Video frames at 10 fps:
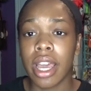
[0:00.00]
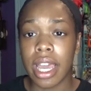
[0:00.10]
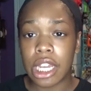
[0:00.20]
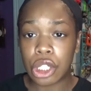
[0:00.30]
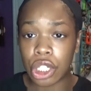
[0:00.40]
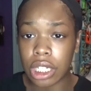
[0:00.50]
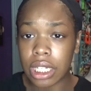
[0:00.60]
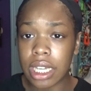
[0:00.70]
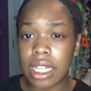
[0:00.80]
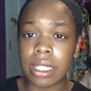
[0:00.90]
In
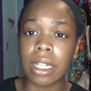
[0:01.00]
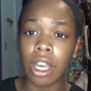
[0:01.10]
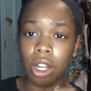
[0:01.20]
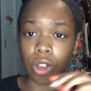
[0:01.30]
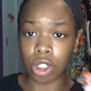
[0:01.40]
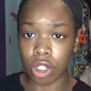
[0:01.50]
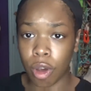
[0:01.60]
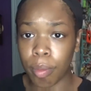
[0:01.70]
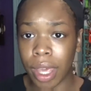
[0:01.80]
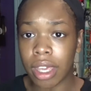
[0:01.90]
chili, it's the color snow
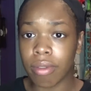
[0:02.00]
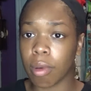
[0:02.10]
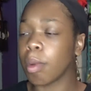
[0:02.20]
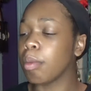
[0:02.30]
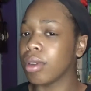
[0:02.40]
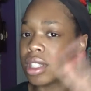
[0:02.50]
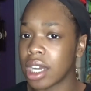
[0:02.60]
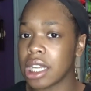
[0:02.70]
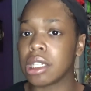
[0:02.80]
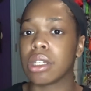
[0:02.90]
pink for my breast
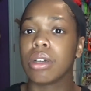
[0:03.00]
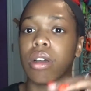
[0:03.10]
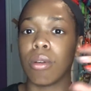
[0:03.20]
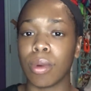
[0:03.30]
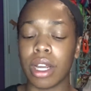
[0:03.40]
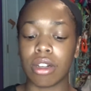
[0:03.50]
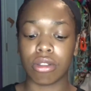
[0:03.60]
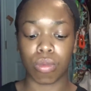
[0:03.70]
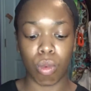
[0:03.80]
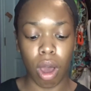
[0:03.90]
cancer
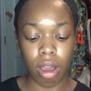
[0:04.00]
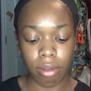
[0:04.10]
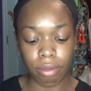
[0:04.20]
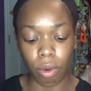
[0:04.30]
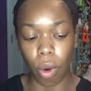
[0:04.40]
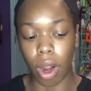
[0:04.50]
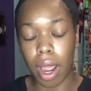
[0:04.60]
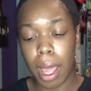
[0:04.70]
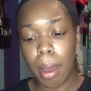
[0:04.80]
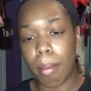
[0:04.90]
awareness walk for
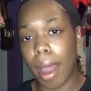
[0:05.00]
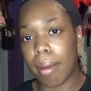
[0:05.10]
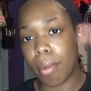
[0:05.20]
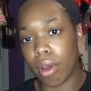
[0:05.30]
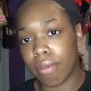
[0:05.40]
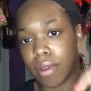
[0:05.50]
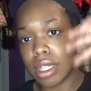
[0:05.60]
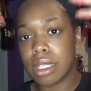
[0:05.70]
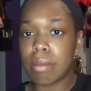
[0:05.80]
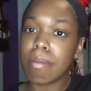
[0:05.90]
my
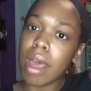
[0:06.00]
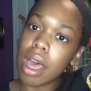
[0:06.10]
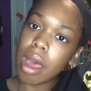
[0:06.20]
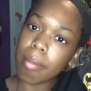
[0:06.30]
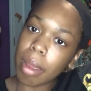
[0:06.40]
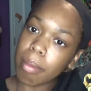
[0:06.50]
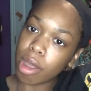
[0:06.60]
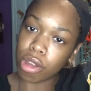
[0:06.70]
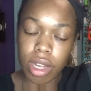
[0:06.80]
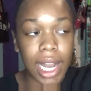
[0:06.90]
boyfriend's mom, my
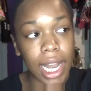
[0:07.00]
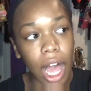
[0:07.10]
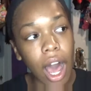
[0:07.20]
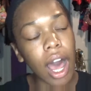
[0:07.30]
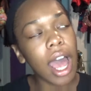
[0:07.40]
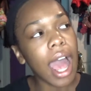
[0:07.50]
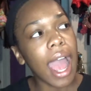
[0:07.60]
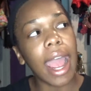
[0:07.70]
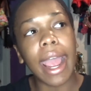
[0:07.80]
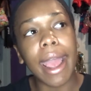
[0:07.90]
mother-in-law,
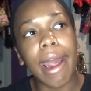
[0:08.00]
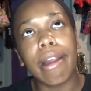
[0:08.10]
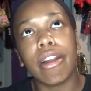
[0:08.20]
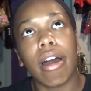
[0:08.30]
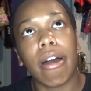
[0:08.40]
and